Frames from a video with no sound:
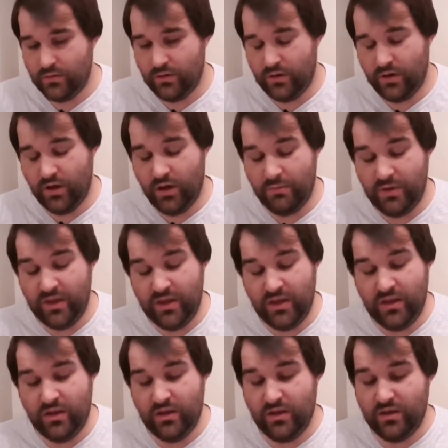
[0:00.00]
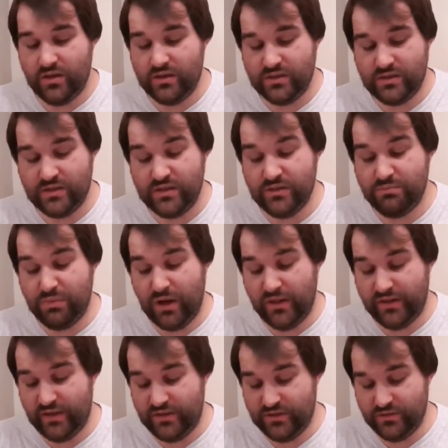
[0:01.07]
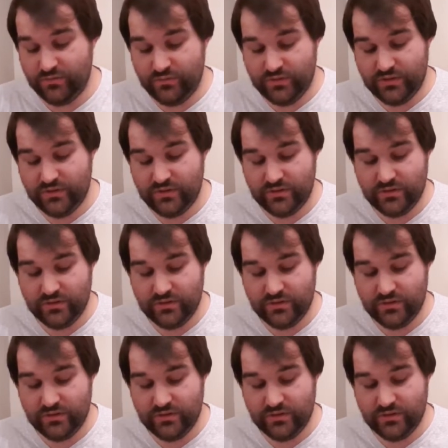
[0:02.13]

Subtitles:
an army blood angels,